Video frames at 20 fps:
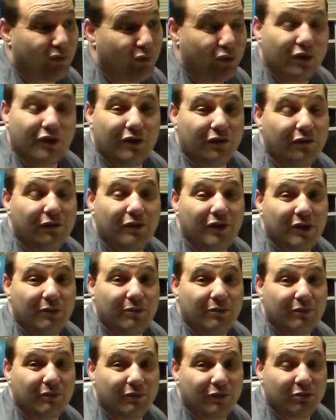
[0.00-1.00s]
worth a flip,
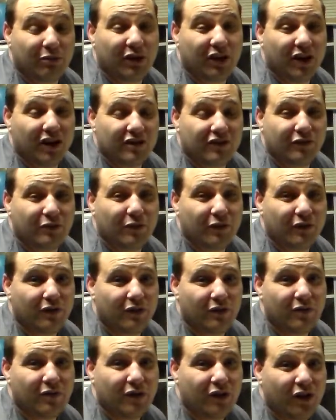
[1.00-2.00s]
to be honest with
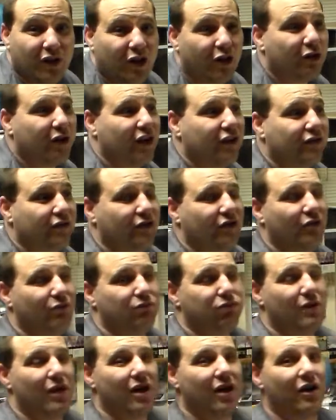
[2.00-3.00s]
you. Okay, so you
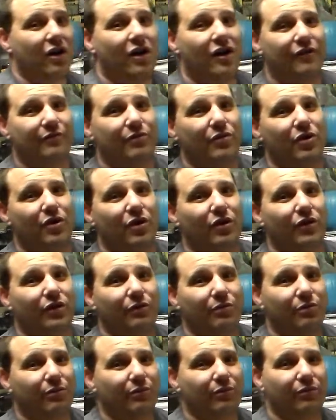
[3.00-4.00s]
block off part
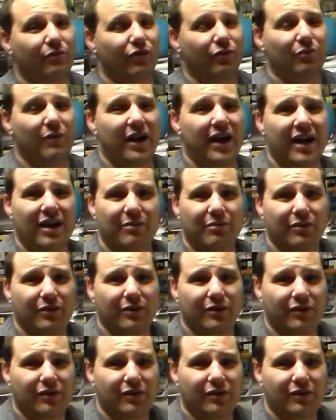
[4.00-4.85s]
of the map.